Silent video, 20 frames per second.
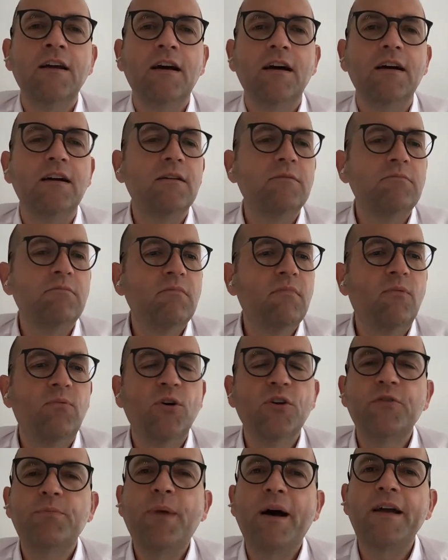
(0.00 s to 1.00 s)
um,
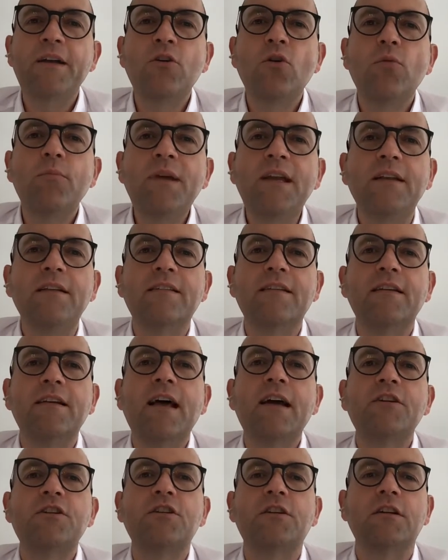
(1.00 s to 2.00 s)
was by no means a
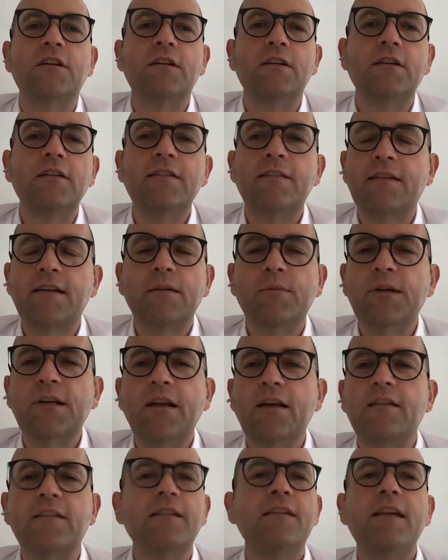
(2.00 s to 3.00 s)
nationalist. I mean,
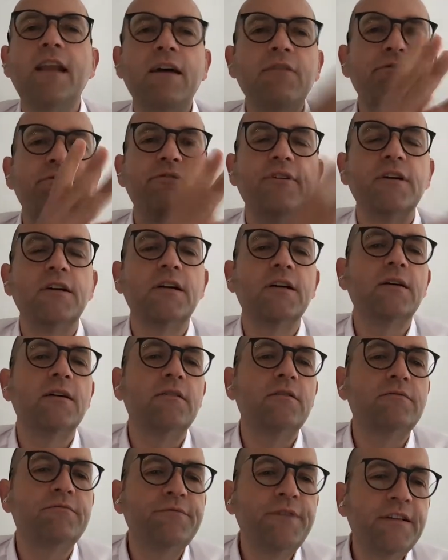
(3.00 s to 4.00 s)
there is enough uh,
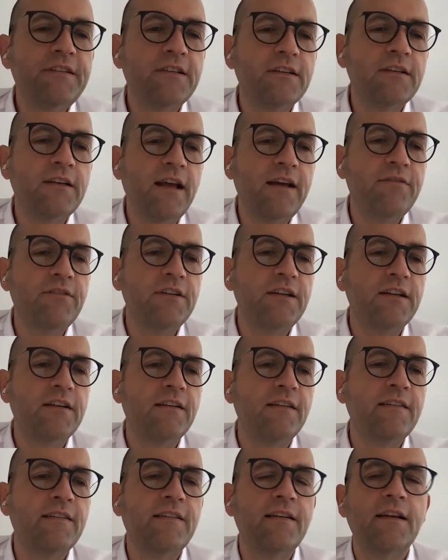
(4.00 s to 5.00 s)
written
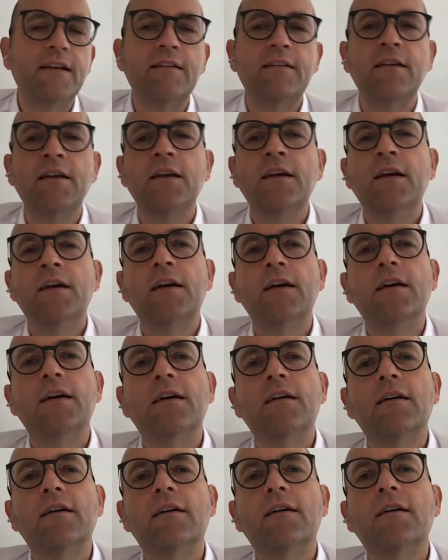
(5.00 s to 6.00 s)
evidence that uh,
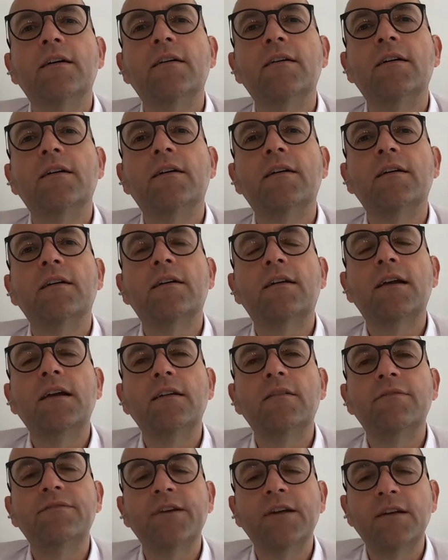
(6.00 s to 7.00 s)
uh, uh
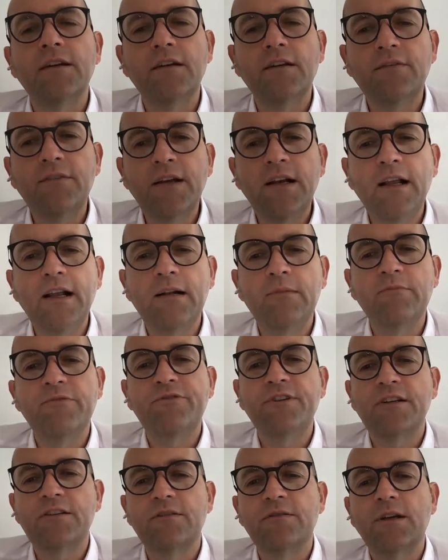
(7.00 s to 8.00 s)
King Friedrich Wilhelm,
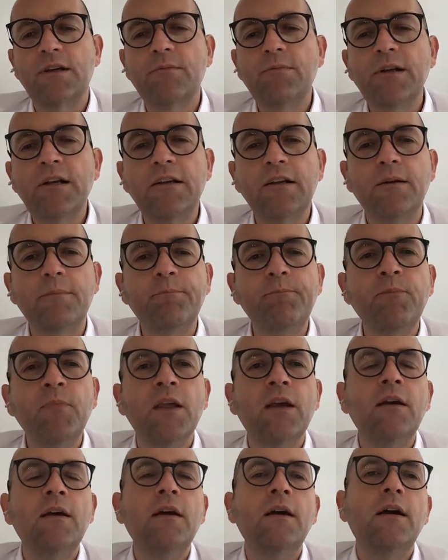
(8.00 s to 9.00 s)
Frederick William,
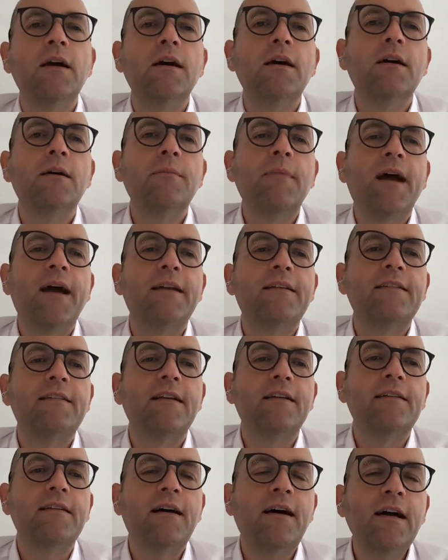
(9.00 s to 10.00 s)
um, at
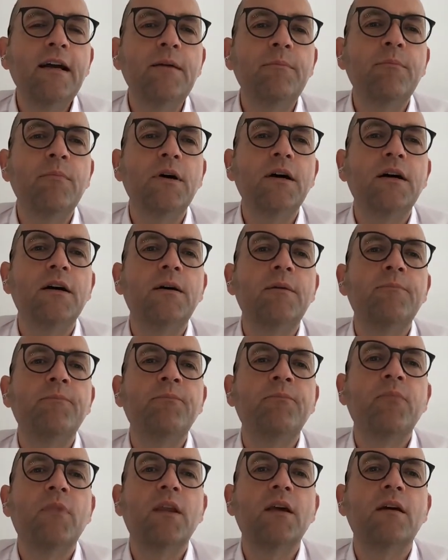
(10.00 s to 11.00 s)
the time
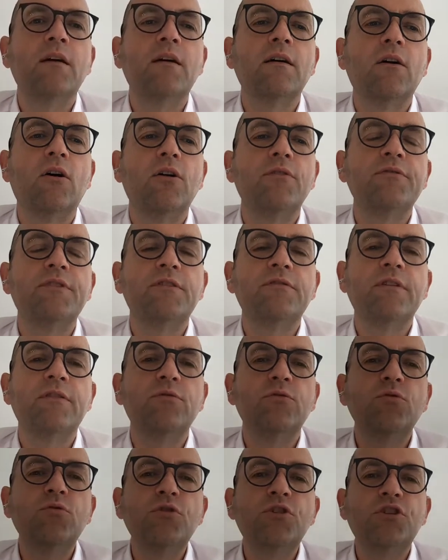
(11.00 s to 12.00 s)
um, uh, of the
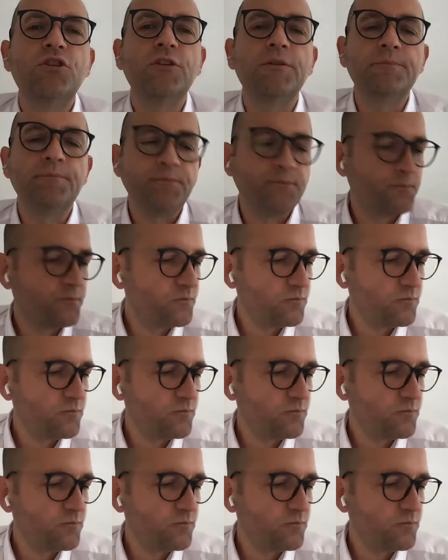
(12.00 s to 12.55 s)
revolution